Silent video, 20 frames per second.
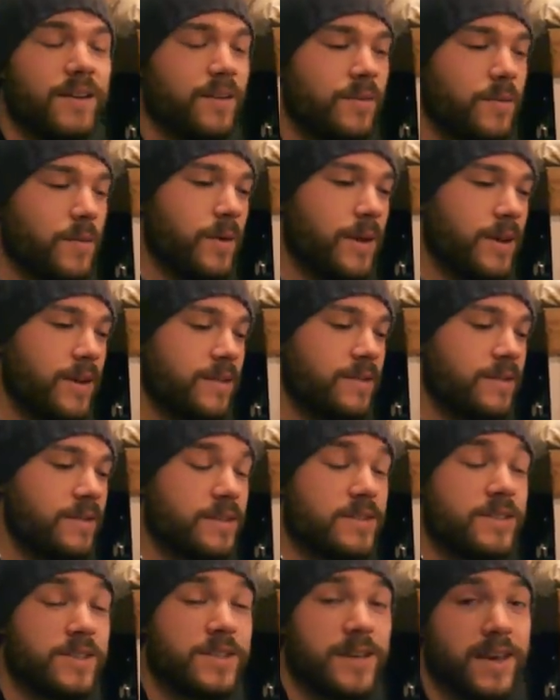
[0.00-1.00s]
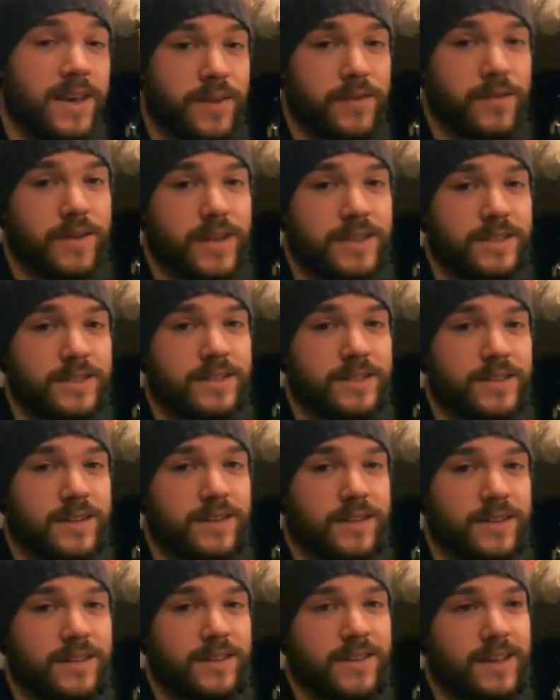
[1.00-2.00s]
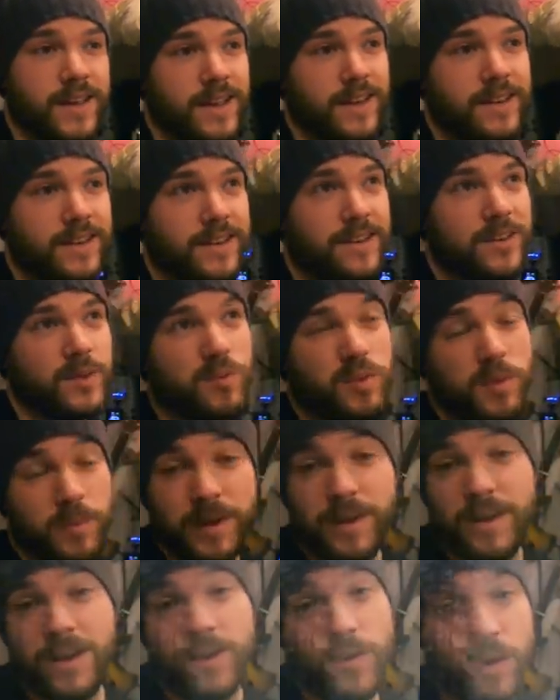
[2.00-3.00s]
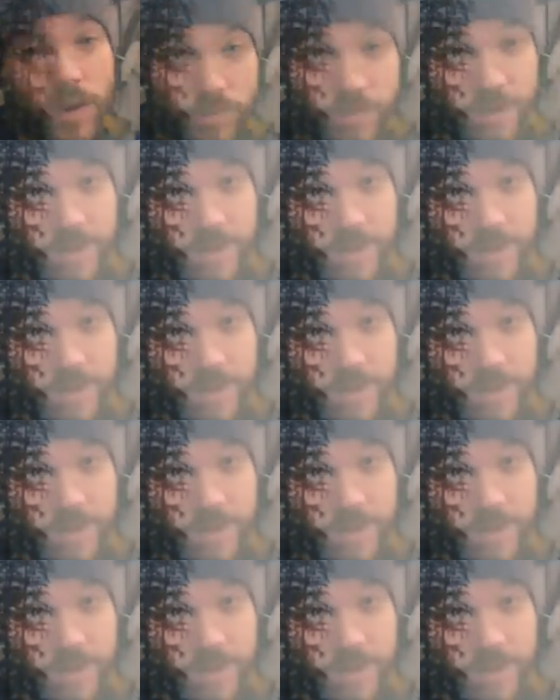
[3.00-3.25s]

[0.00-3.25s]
with the series then you'll probably know half